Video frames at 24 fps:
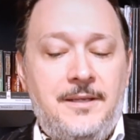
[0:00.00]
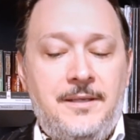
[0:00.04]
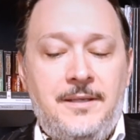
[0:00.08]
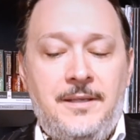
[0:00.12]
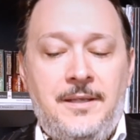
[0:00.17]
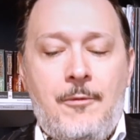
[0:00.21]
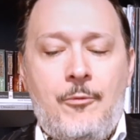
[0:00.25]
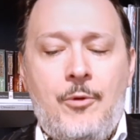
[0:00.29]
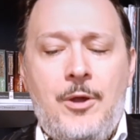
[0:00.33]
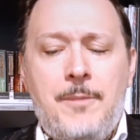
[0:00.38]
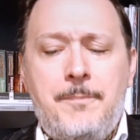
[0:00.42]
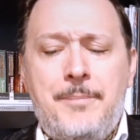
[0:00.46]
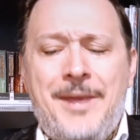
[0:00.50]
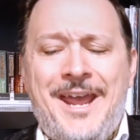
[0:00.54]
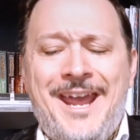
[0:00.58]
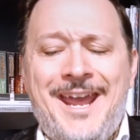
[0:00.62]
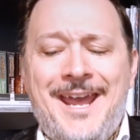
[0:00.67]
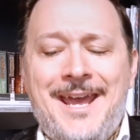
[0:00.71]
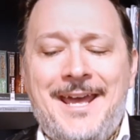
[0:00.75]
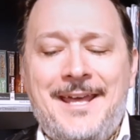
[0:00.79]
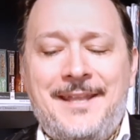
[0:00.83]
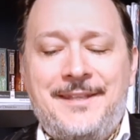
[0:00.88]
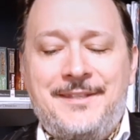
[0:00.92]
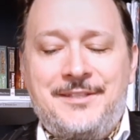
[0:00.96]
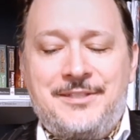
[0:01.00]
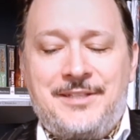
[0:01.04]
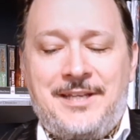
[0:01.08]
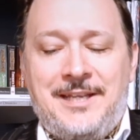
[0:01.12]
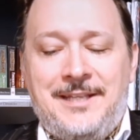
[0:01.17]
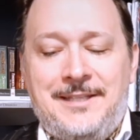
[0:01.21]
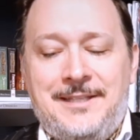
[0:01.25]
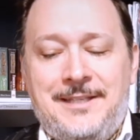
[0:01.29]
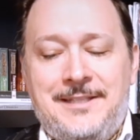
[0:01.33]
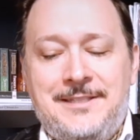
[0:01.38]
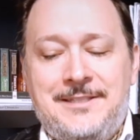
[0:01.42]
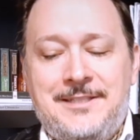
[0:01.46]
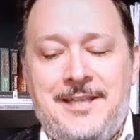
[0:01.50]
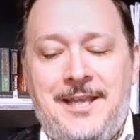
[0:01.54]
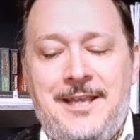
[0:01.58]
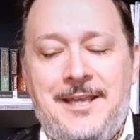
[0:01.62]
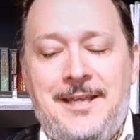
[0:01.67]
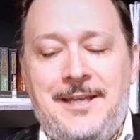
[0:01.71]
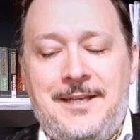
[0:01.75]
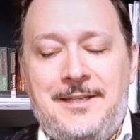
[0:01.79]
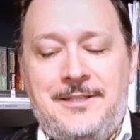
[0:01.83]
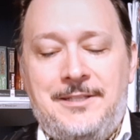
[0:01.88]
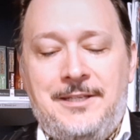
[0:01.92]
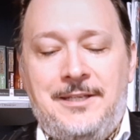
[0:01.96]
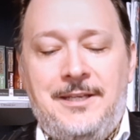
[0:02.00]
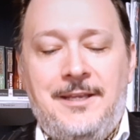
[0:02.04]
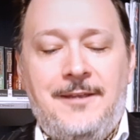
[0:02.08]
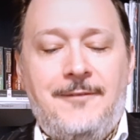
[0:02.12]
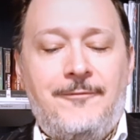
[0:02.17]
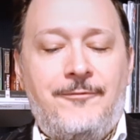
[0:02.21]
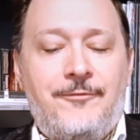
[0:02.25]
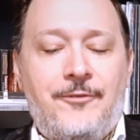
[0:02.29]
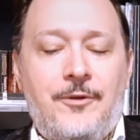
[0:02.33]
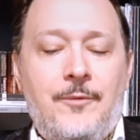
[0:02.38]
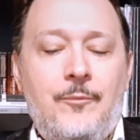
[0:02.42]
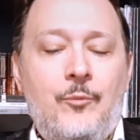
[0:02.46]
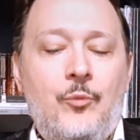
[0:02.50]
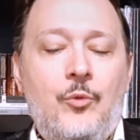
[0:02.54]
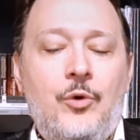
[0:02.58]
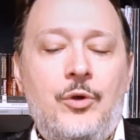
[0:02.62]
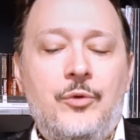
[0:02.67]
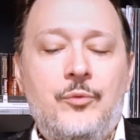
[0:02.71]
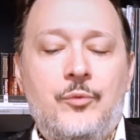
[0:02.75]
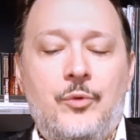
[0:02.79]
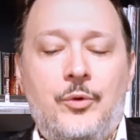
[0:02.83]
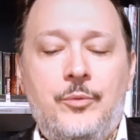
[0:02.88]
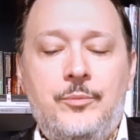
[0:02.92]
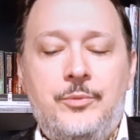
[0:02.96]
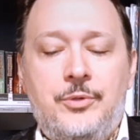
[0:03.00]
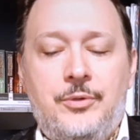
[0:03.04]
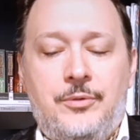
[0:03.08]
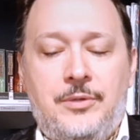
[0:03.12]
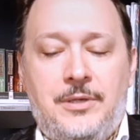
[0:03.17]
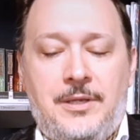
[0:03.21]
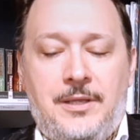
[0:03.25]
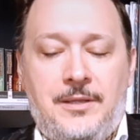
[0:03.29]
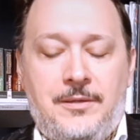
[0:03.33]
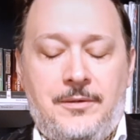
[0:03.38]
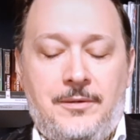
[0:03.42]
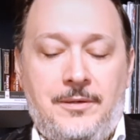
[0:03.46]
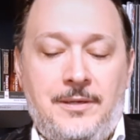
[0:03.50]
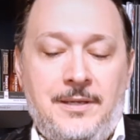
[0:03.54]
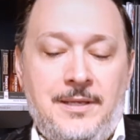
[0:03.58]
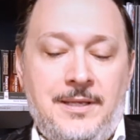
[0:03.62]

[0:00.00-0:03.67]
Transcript: What paths can they take to get from one room to another?